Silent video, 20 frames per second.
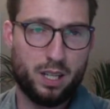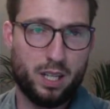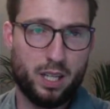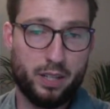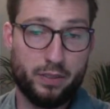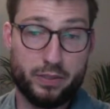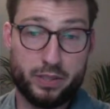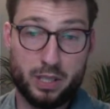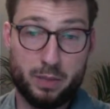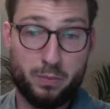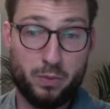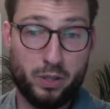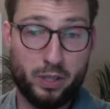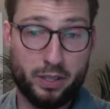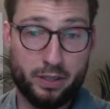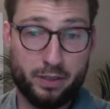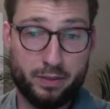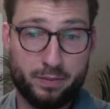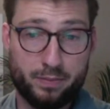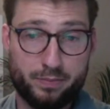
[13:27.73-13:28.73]
if
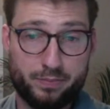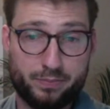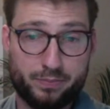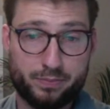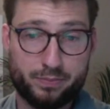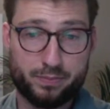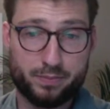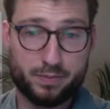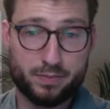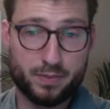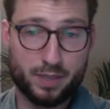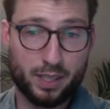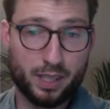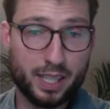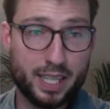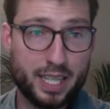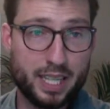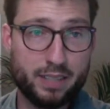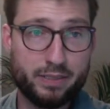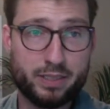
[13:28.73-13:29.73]
someone
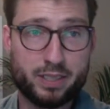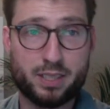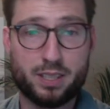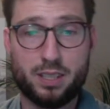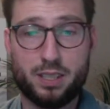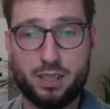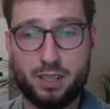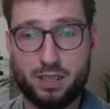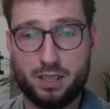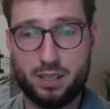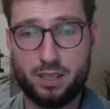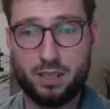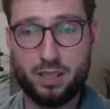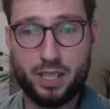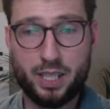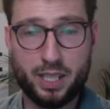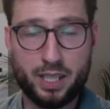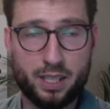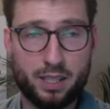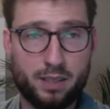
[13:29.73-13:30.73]
leaves
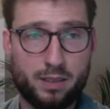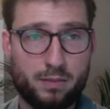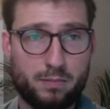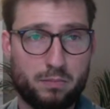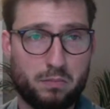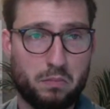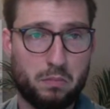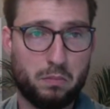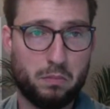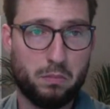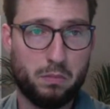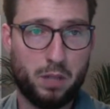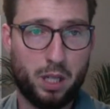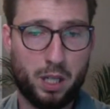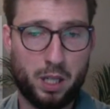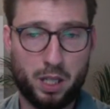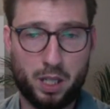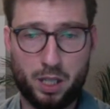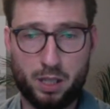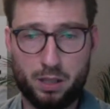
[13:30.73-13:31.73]
in
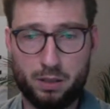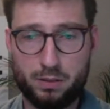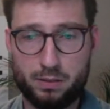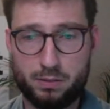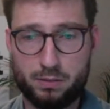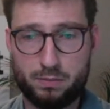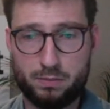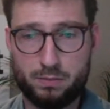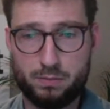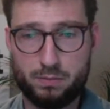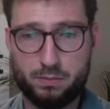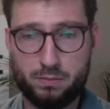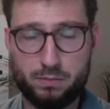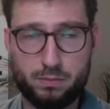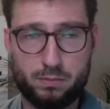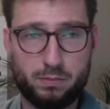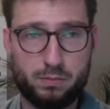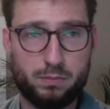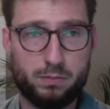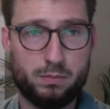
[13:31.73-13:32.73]

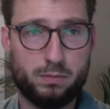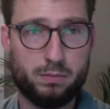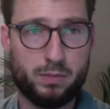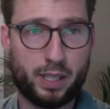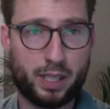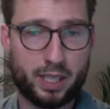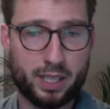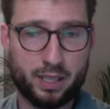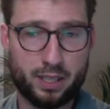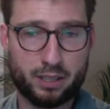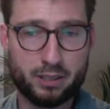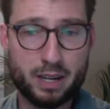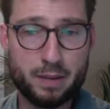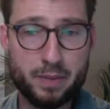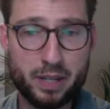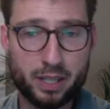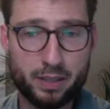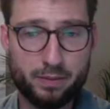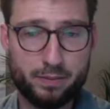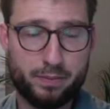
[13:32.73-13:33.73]
like an
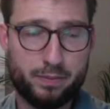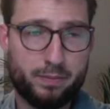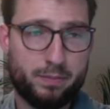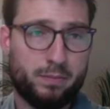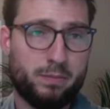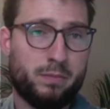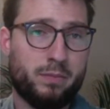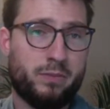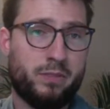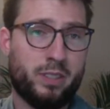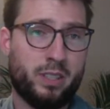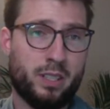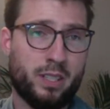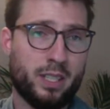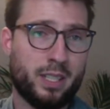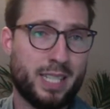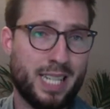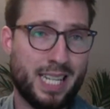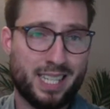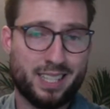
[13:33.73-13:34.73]
agreement for the
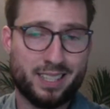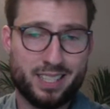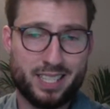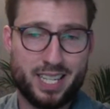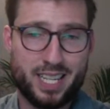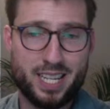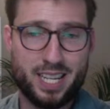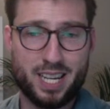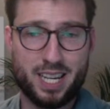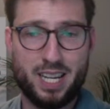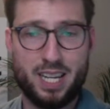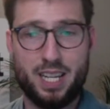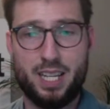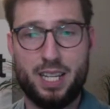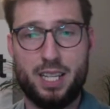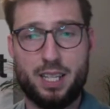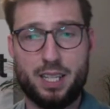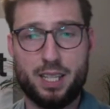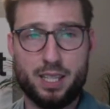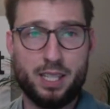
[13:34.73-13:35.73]
tenancy,
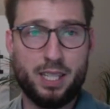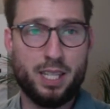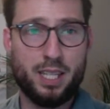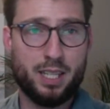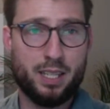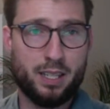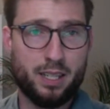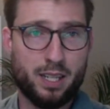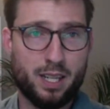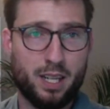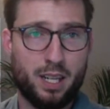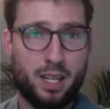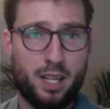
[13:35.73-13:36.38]
then